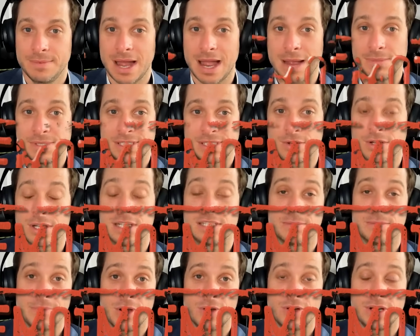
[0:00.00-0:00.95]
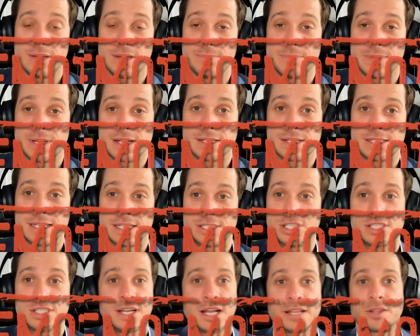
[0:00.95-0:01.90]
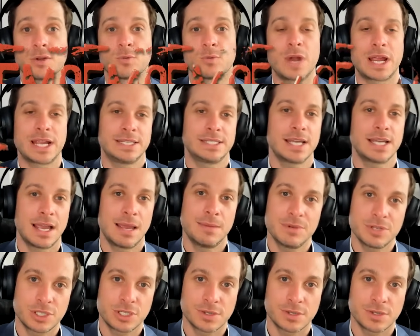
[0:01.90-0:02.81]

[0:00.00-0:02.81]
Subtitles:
I'm still going to demote it because it's just not the right time to show